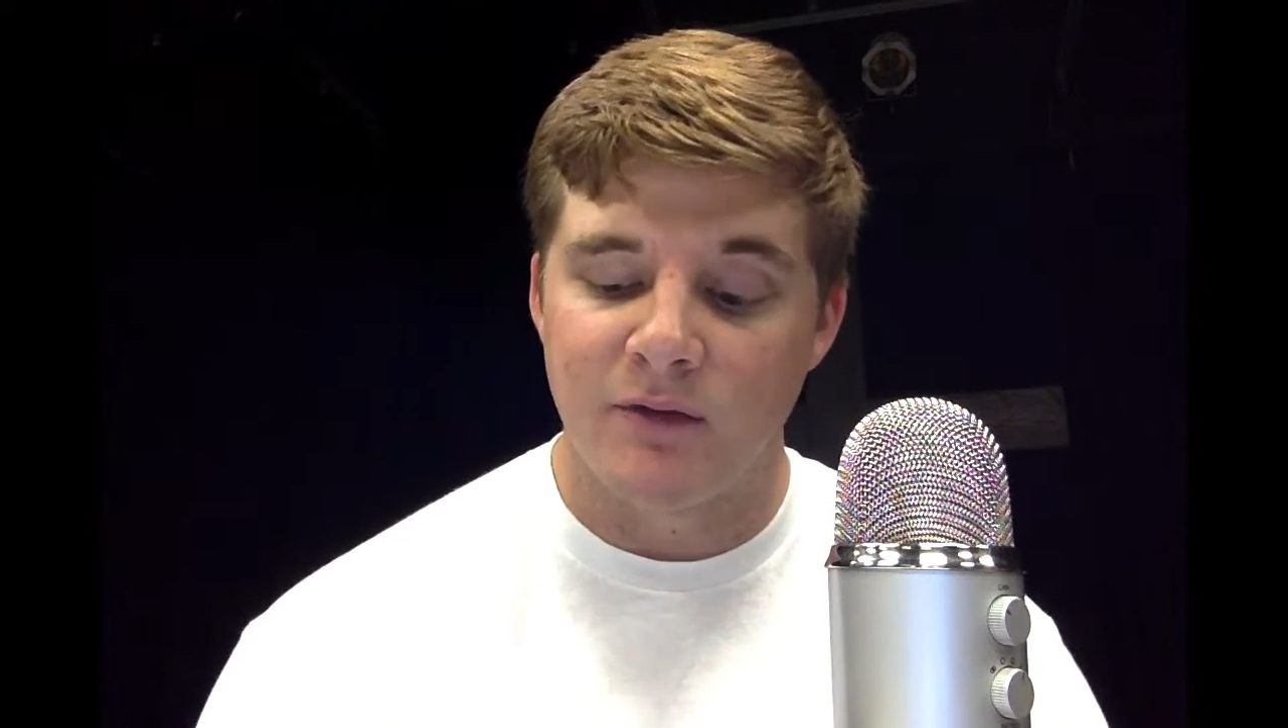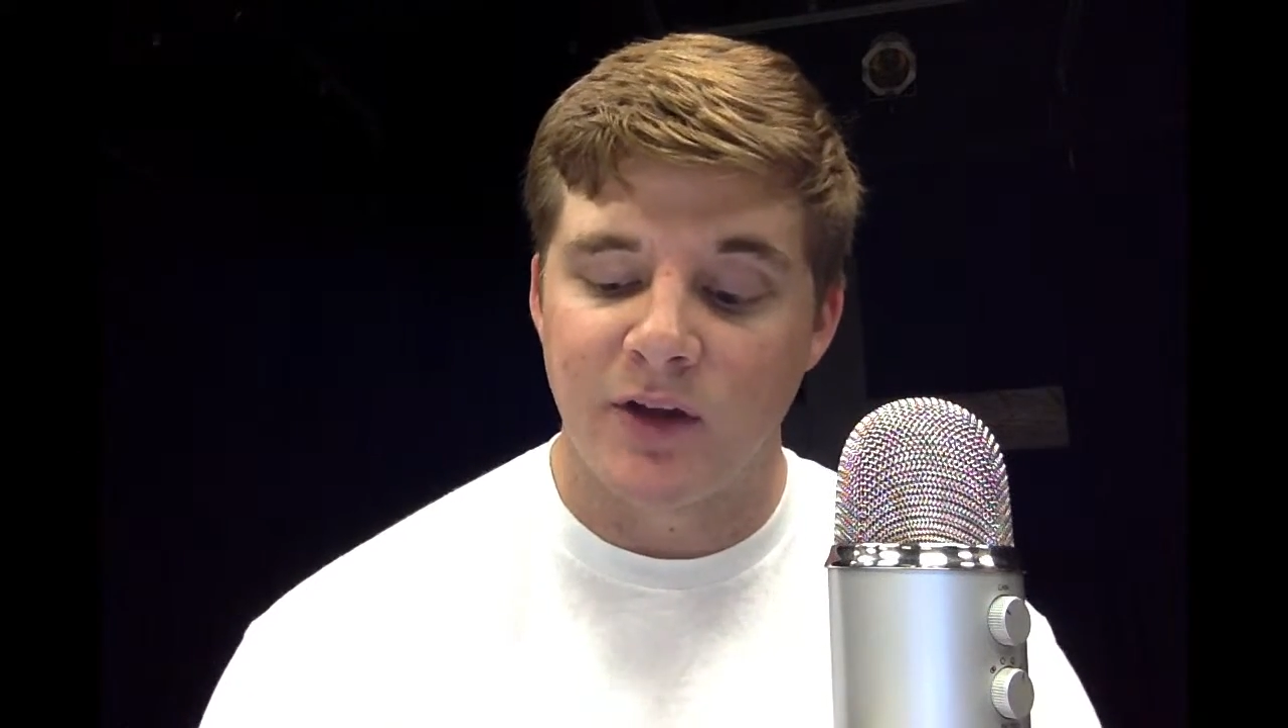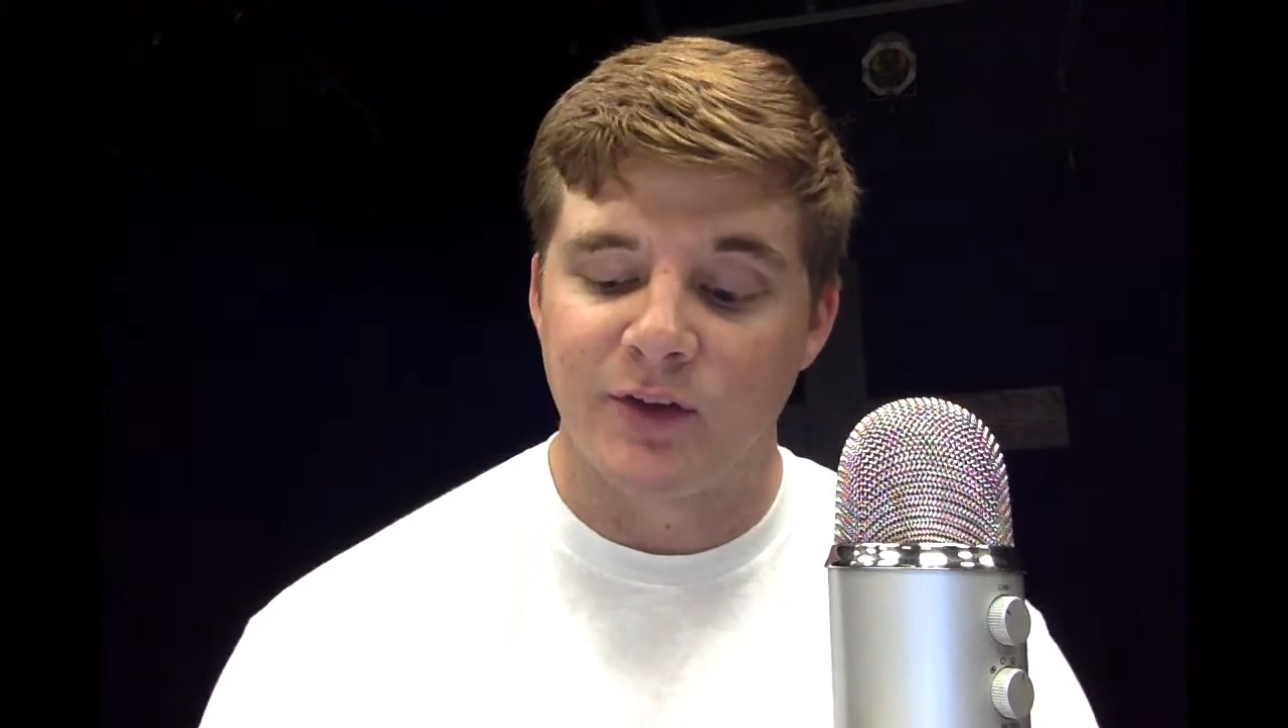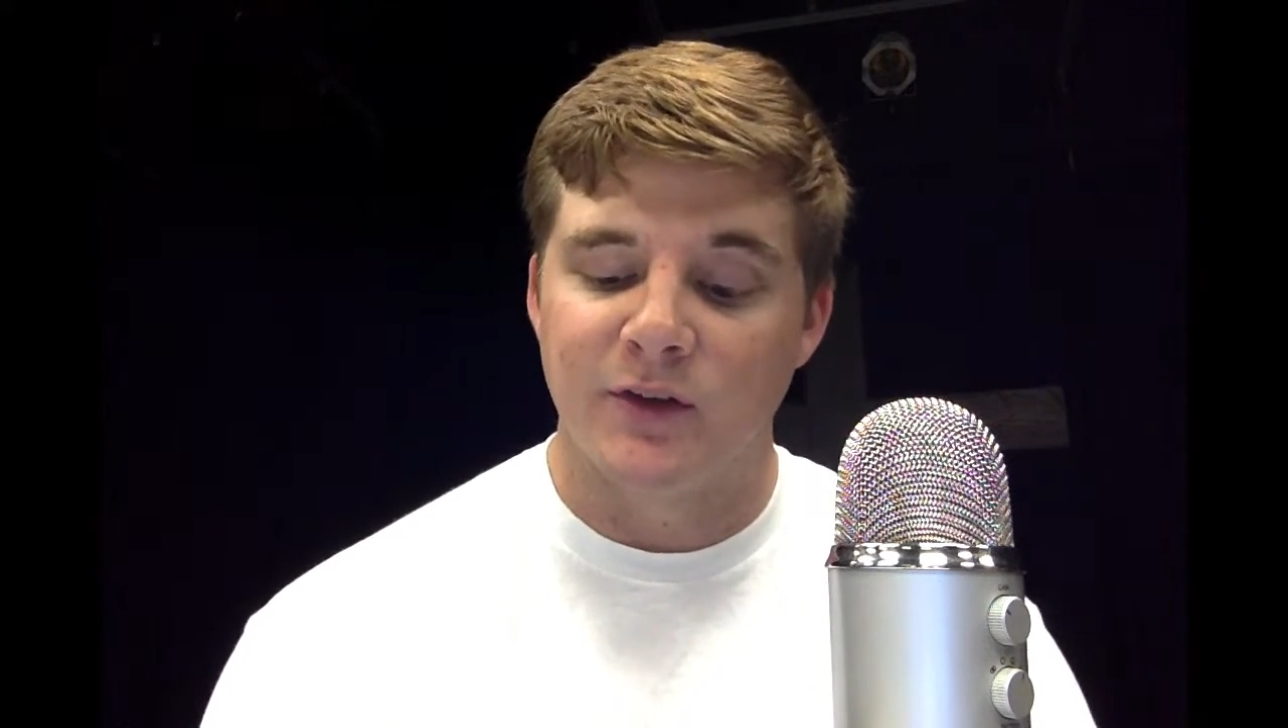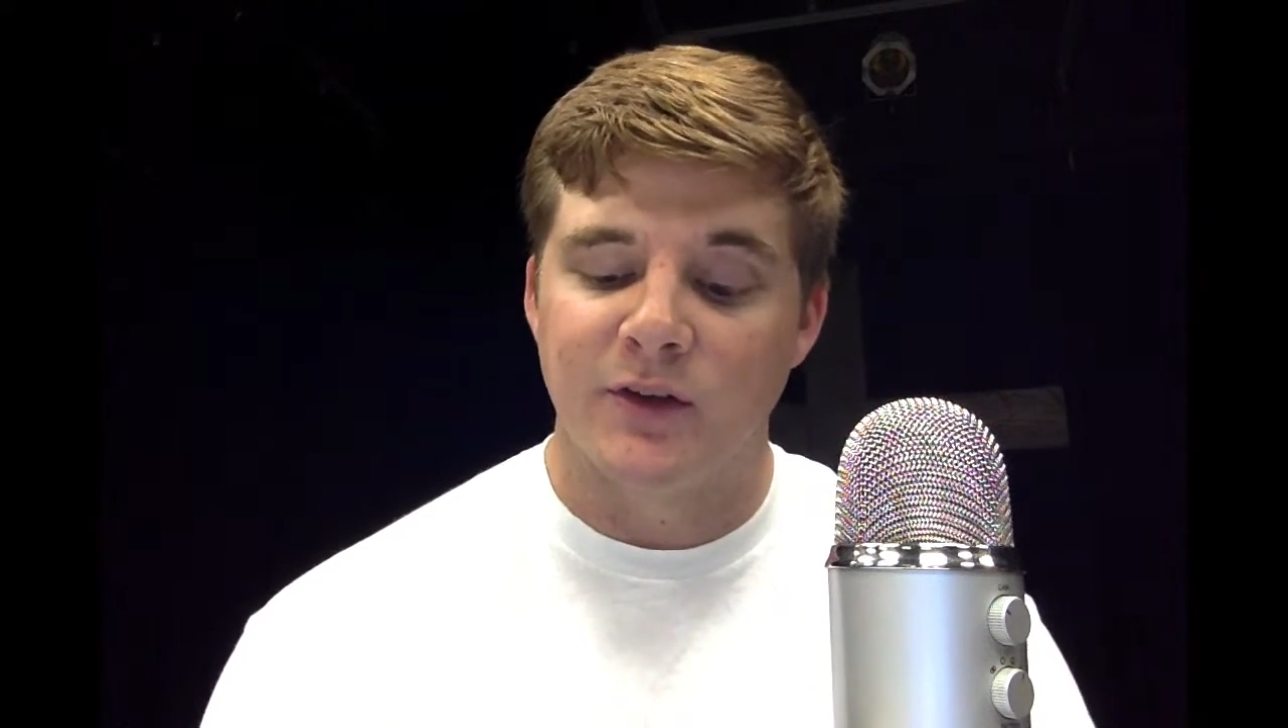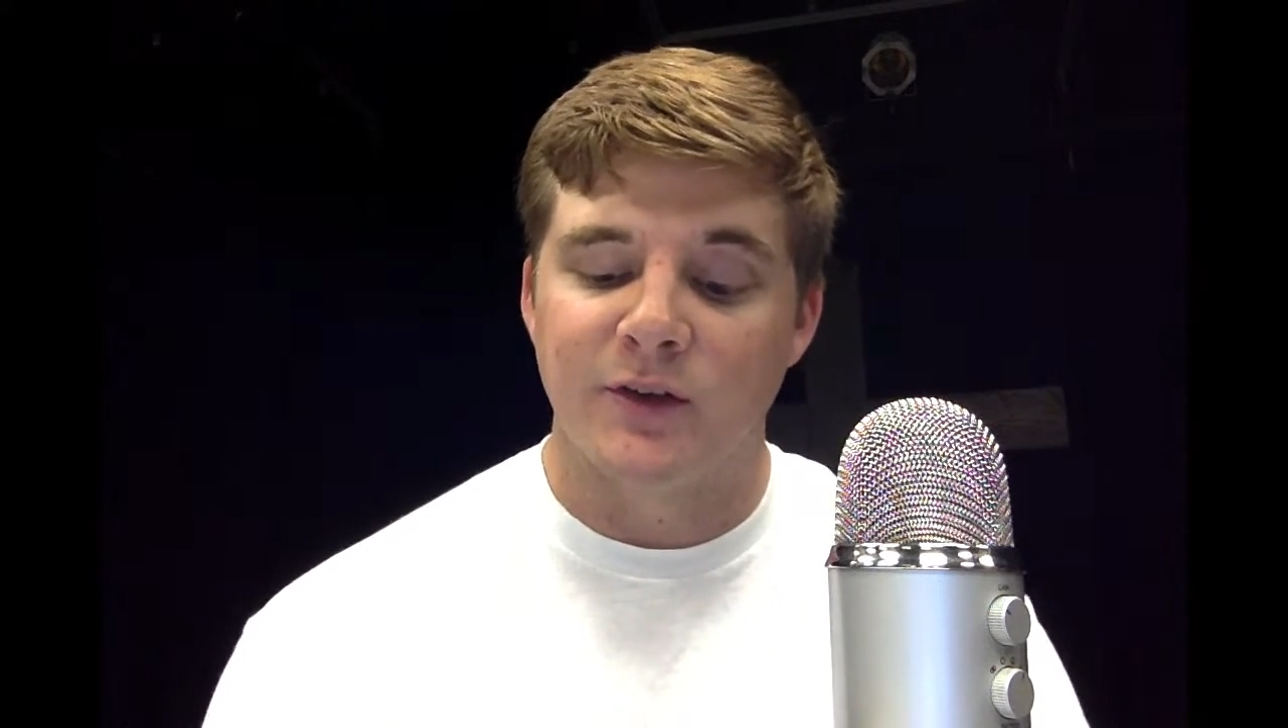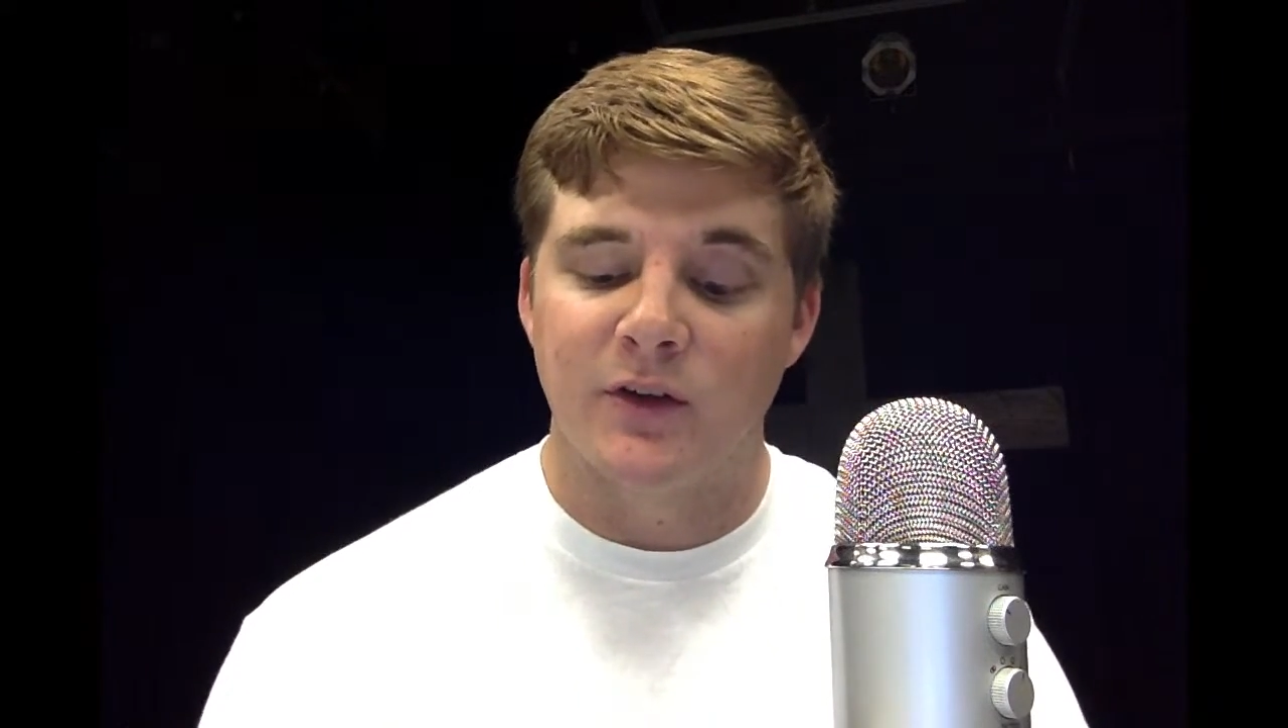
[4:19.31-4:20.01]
of Exodus